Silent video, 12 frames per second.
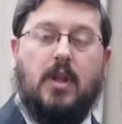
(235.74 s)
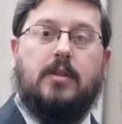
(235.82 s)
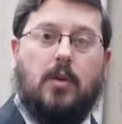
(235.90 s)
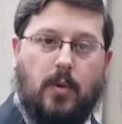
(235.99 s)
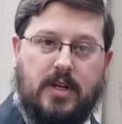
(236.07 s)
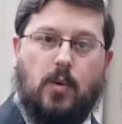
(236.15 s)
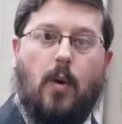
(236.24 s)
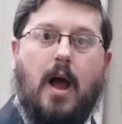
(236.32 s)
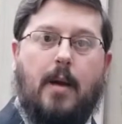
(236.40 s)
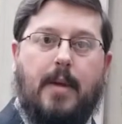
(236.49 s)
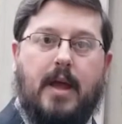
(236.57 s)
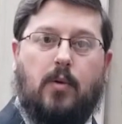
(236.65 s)
The reason why I
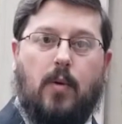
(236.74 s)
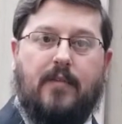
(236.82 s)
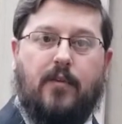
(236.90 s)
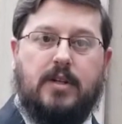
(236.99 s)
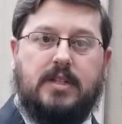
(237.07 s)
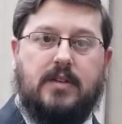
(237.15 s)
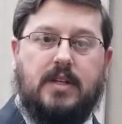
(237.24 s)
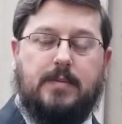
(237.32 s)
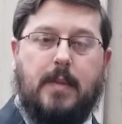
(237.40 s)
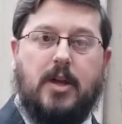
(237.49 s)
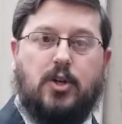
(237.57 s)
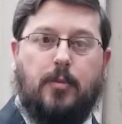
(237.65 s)
make reference to these
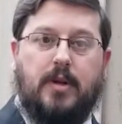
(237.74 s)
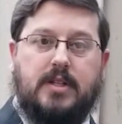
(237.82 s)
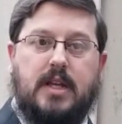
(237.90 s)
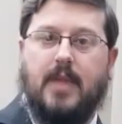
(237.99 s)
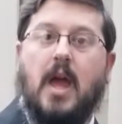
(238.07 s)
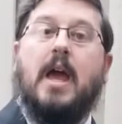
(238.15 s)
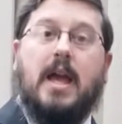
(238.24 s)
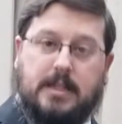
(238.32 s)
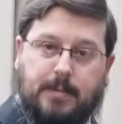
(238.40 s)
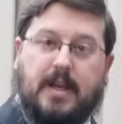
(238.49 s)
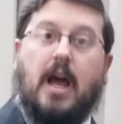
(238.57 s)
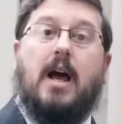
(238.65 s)
measurements is
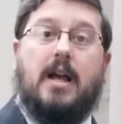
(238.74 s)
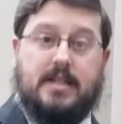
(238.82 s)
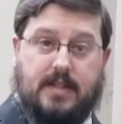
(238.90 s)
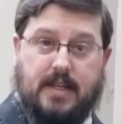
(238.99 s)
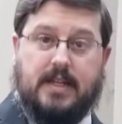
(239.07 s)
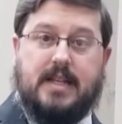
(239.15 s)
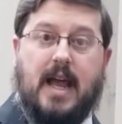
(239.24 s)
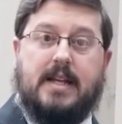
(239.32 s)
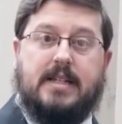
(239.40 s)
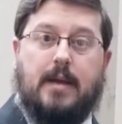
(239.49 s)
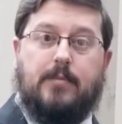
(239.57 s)
because the exact same